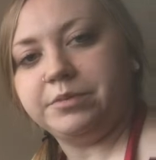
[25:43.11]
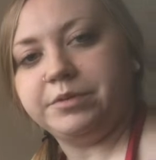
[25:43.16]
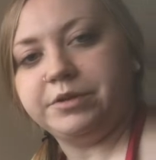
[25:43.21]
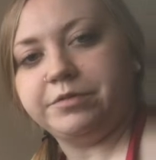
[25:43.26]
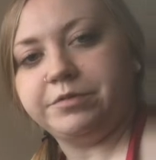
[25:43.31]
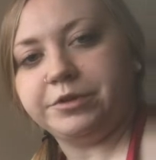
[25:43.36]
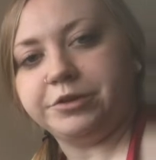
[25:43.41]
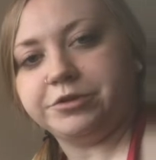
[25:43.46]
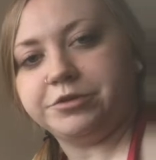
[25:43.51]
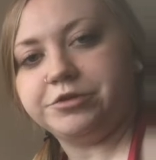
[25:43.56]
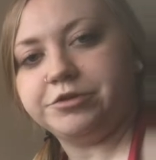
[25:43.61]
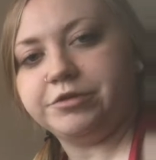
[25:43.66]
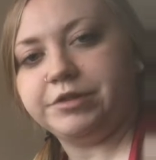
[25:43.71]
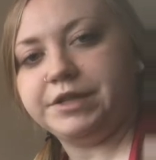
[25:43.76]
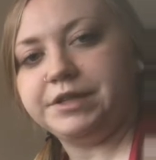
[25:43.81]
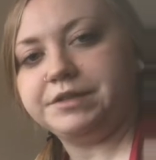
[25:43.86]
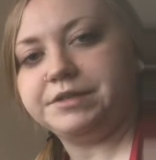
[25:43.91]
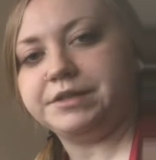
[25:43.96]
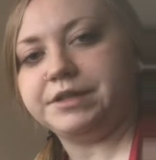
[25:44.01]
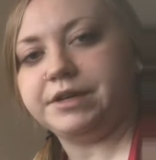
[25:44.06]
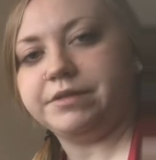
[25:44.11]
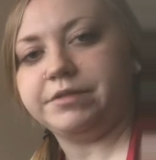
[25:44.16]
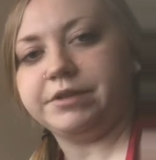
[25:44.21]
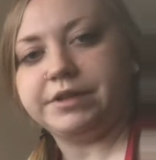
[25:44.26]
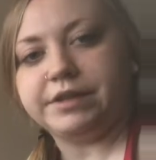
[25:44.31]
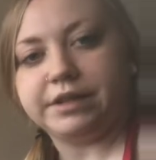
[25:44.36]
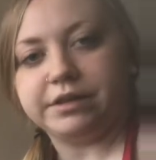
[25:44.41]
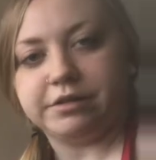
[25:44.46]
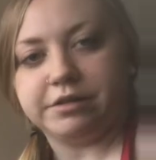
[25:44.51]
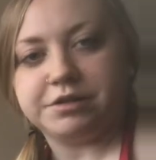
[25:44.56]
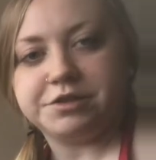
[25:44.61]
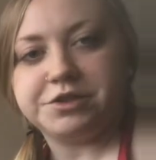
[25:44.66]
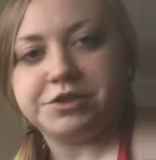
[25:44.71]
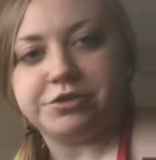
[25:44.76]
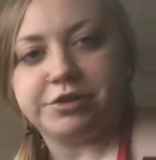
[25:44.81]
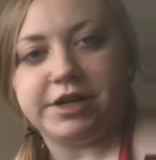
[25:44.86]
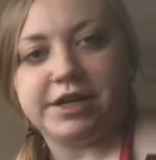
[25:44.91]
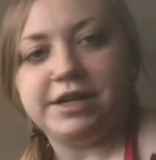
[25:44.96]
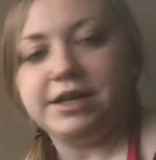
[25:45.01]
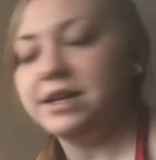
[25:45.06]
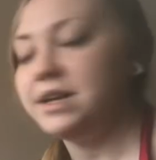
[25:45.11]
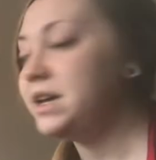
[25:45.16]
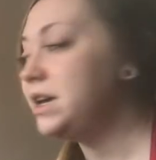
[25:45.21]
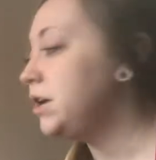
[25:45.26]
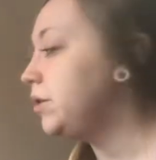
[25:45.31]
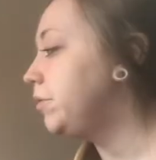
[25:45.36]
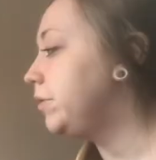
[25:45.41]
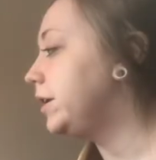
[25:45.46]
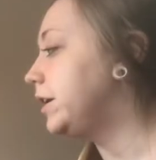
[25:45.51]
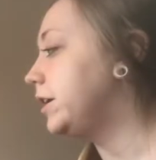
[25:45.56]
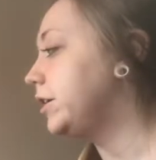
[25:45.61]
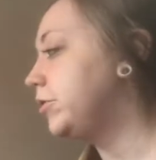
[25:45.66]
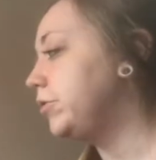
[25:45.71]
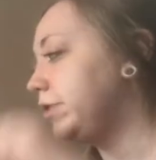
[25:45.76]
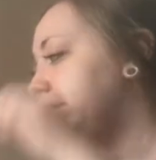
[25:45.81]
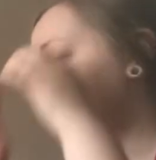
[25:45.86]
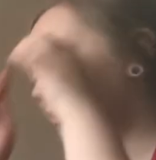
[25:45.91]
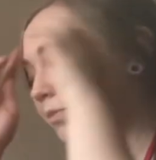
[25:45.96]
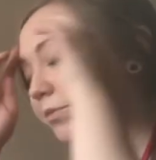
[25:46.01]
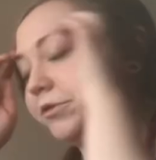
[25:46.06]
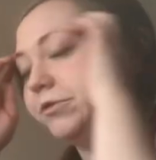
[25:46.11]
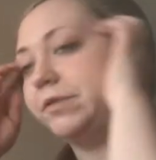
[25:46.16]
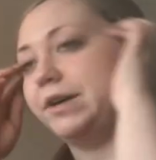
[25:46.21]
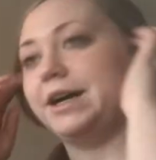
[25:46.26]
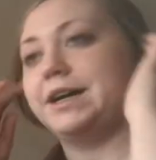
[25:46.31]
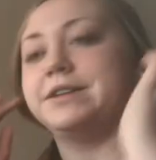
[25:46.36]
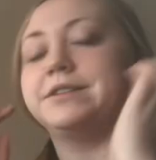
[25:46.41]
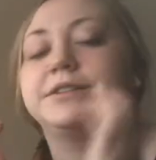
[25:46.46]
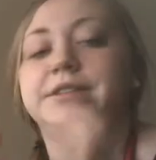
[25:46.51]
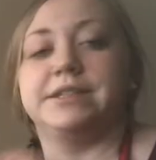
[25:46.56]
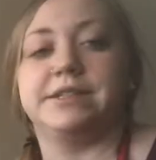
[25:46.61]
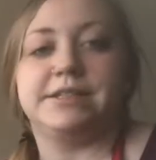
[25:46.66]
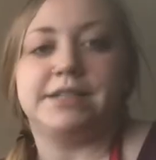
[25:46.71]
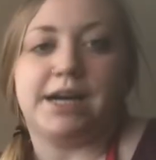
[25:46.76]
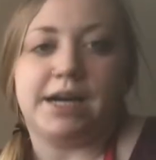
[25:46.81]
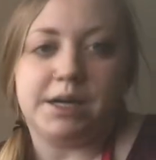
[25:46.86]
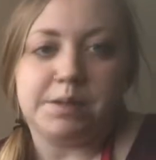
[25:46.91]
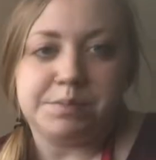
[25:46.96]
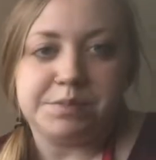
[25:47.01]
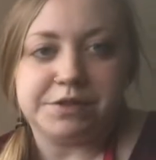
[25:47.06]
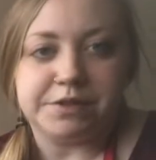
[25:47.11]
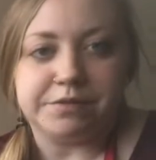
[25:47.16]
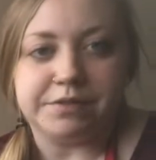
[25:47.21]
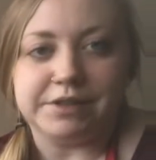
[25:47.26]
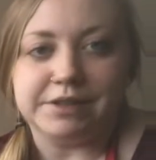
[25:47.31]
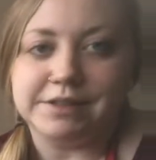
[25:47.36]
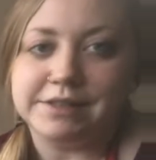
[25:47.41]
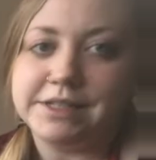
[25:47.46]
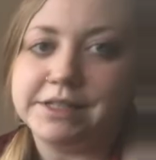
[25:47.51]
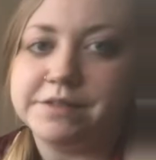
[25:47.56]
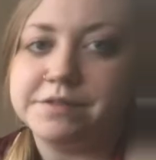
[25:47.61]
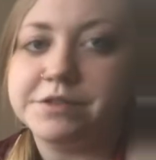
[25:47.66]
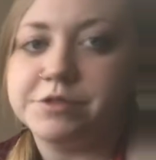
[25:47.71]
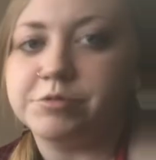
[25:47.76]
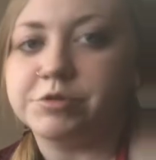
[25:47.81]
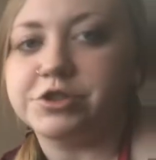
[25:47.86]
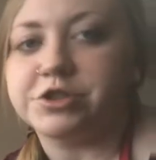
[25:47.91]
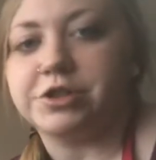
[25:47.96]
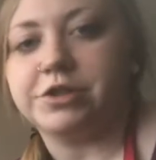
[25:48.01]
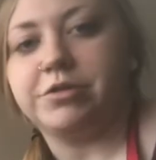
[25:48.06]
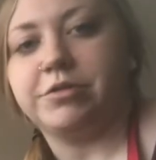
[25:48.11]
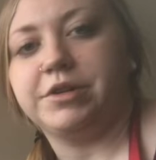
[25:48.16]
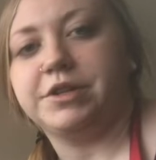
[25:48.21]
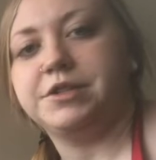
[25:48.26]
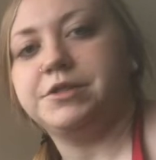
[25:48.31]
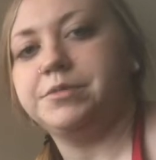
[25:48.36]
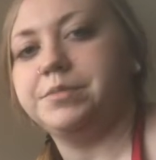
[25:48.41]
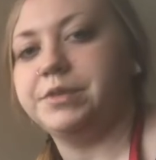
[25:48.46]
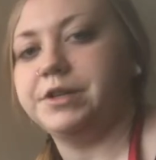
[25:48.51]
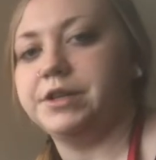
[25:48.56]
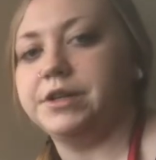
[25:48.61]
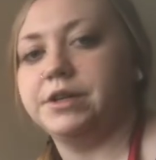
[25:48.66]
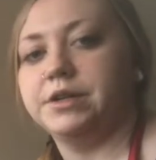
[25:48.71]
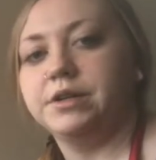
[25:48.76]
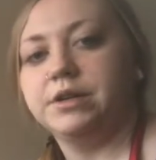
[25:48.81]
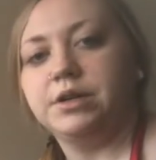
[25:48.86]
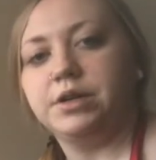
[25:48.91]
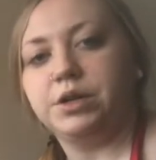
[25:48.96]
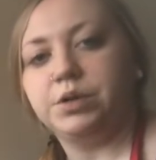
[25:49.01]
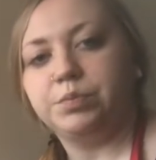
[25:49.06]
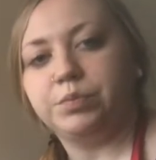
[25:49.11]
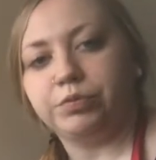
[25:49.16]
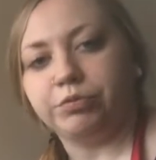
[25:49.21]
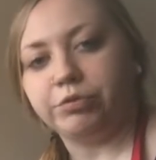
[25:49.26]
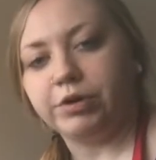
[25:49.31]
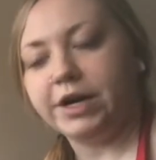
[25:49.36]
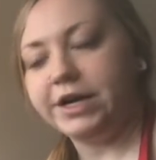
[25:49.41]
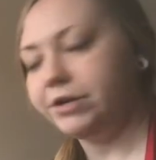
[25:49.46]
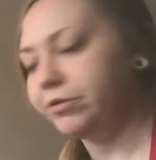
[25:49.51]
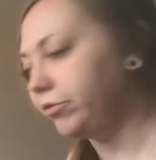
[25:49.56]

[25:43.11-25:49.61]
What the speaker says: of your trees and everything looks great, we are going to move on to the tops of the leaves, which are going to be bright